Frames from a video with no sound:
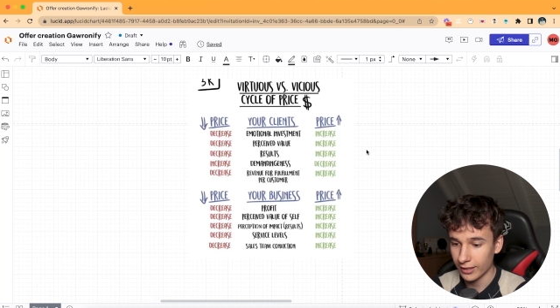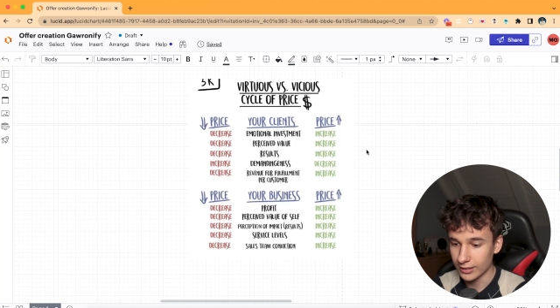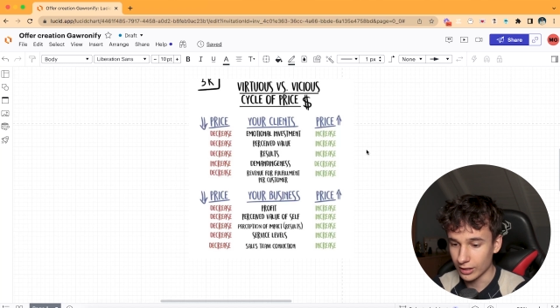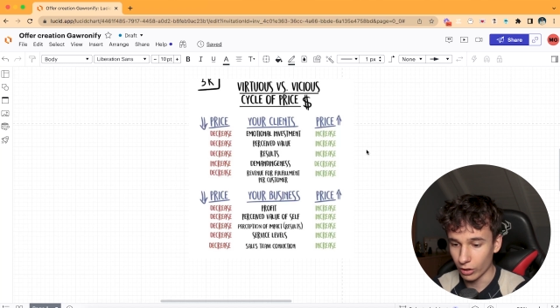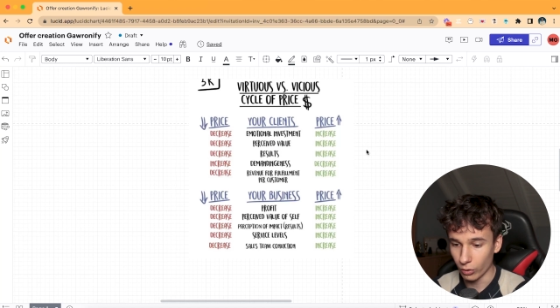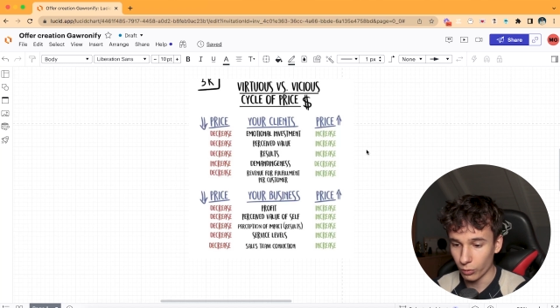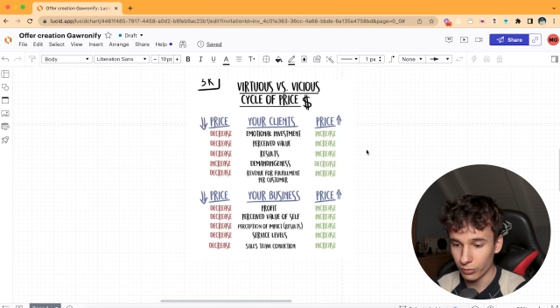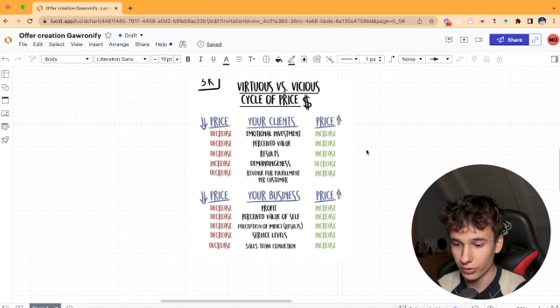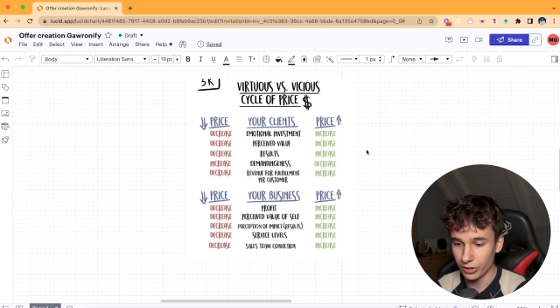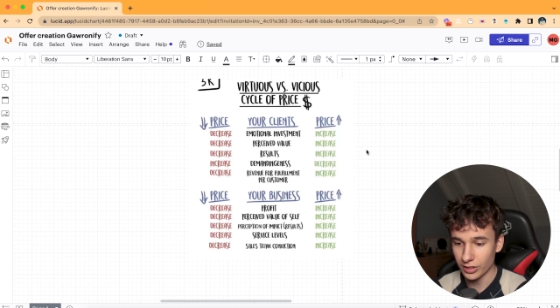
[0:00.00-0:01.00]
So
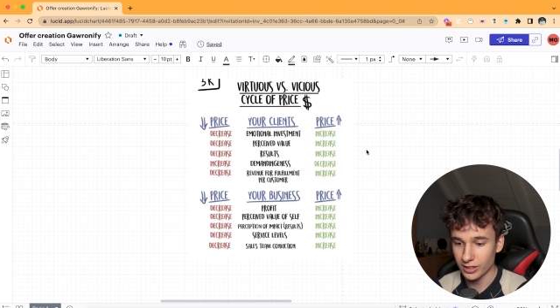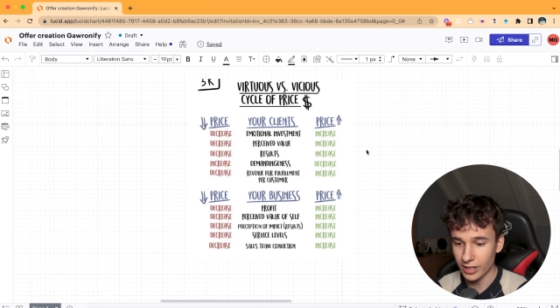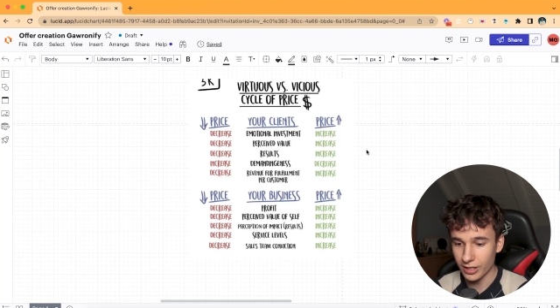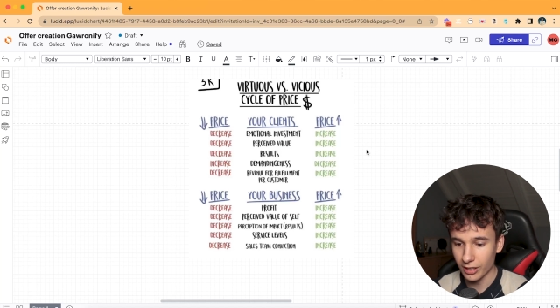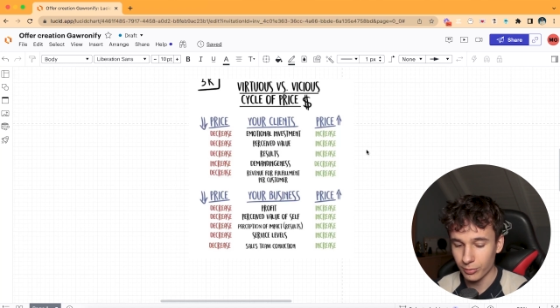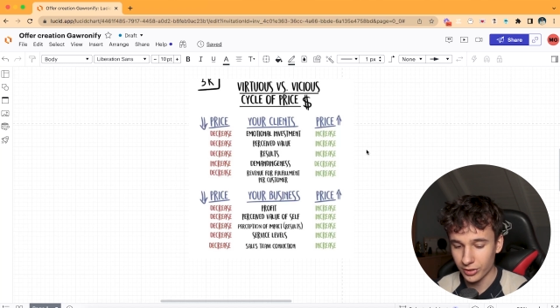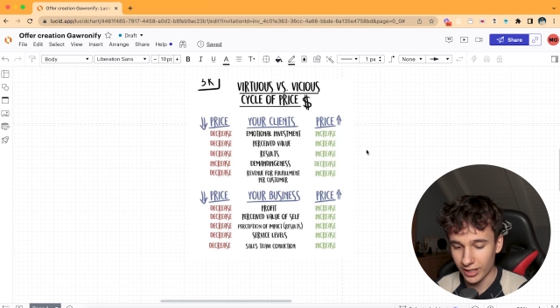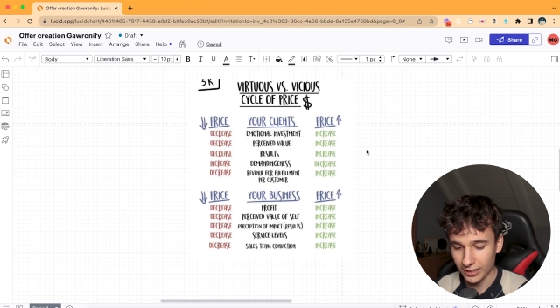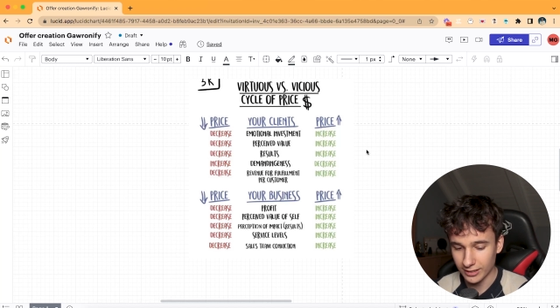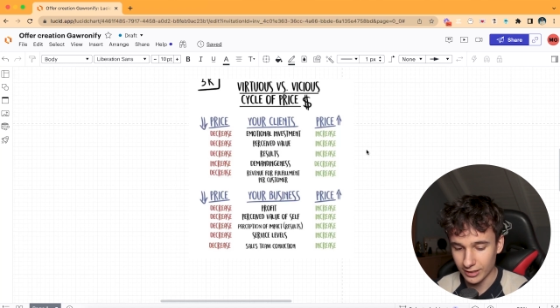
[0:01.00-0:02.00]
this is a diagram
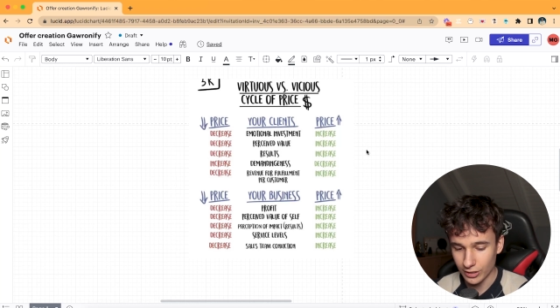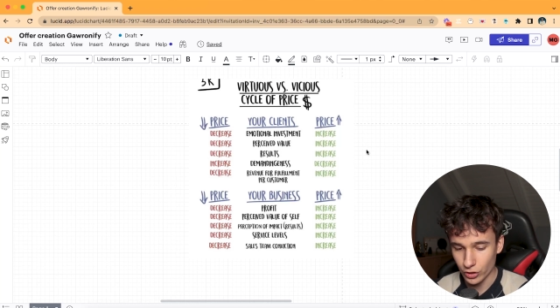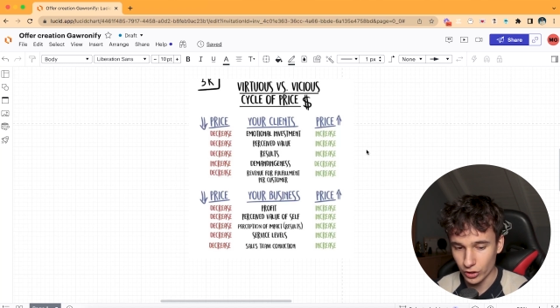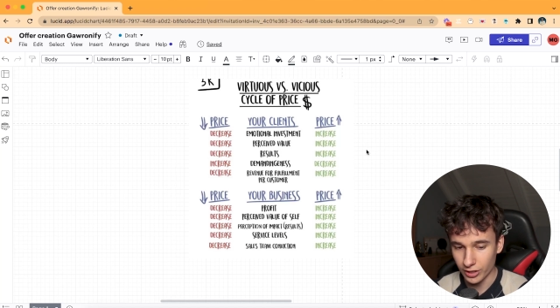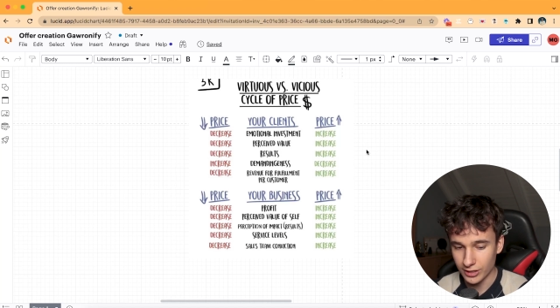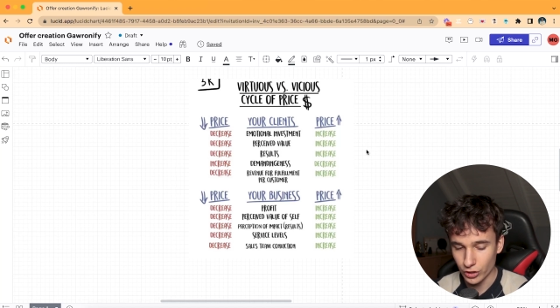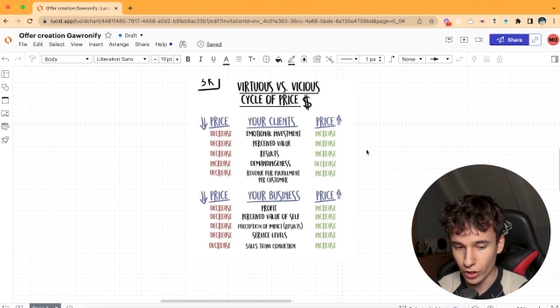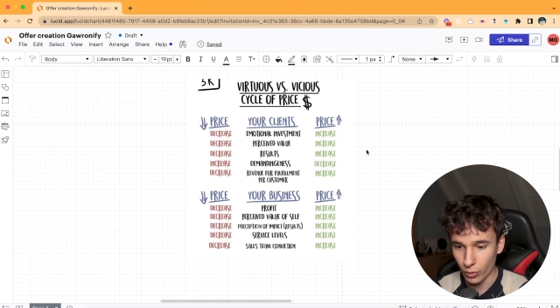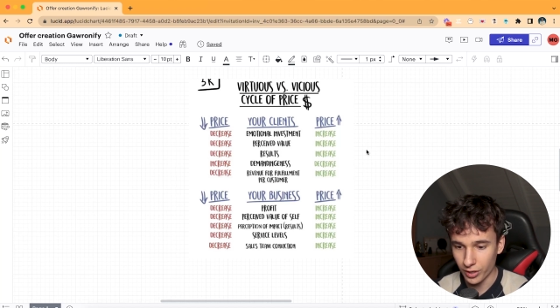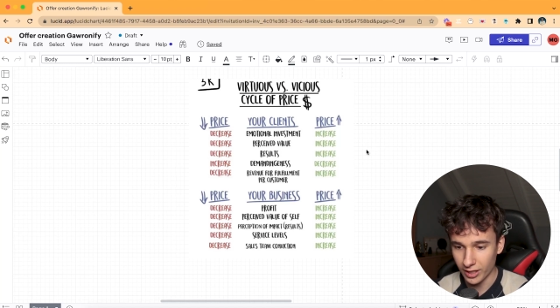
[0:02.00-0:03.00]
that is
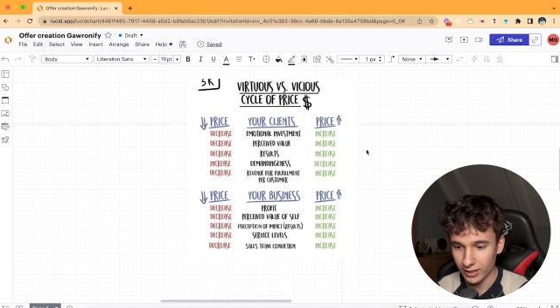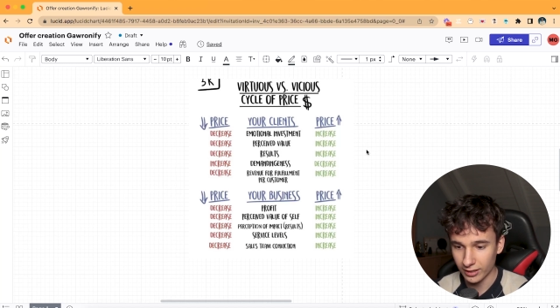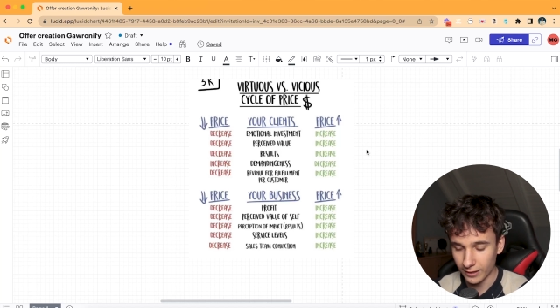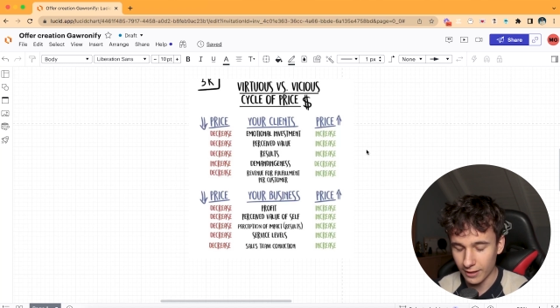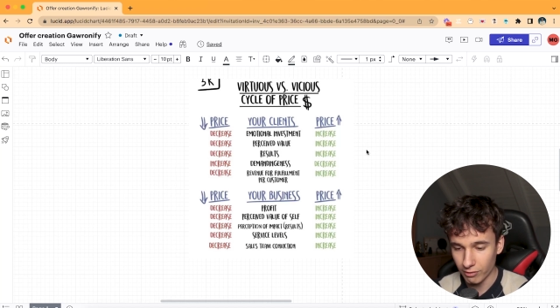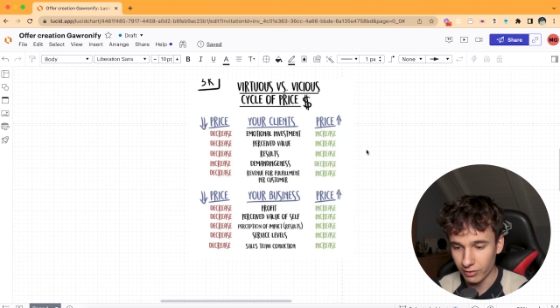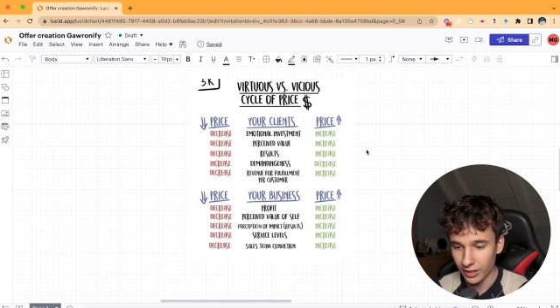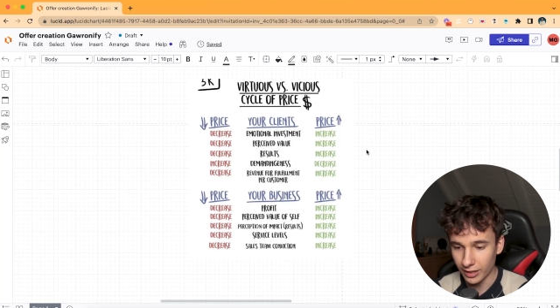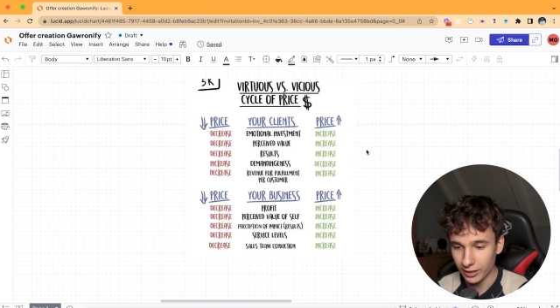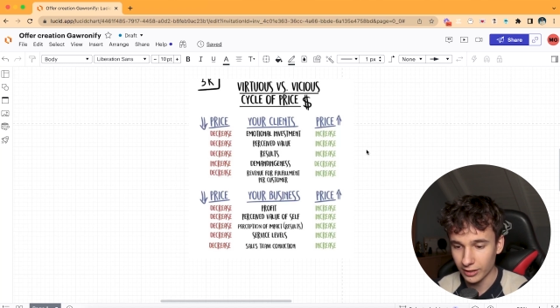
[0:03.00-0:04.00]
showing the
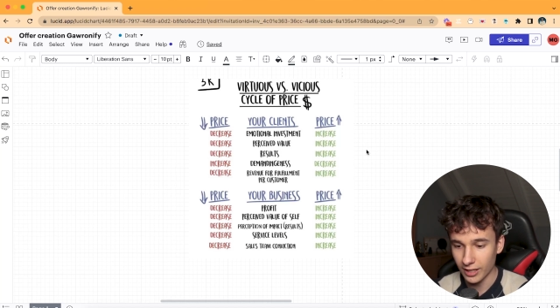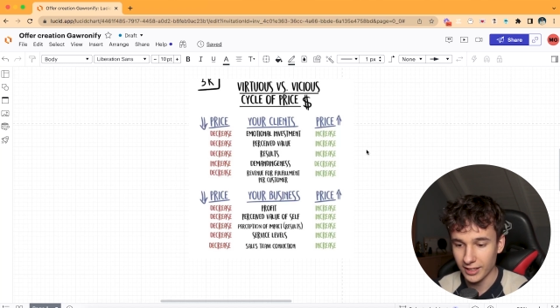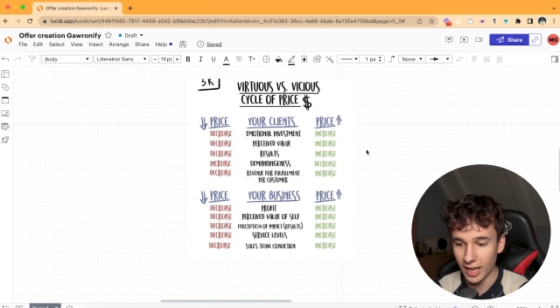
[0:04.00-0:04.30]
thing that